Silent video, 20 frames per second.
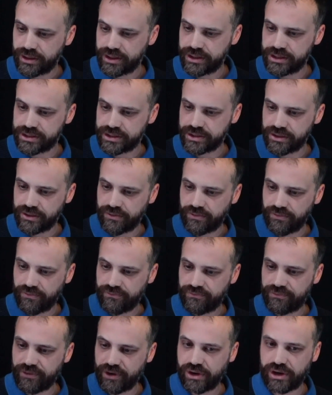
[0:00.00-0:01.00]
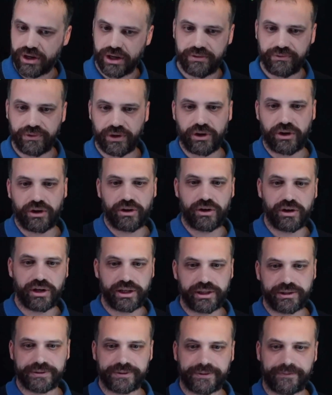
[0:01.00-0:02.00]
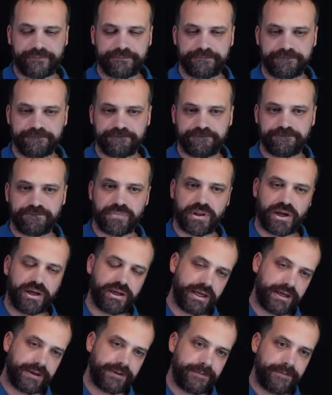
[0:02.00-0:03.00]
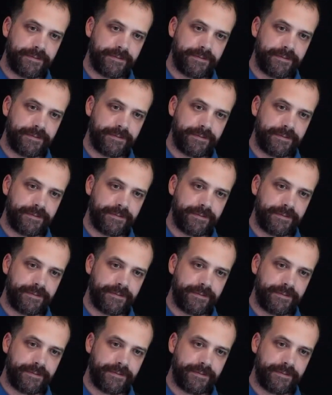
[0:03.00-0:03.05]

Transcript: is five i. Okay,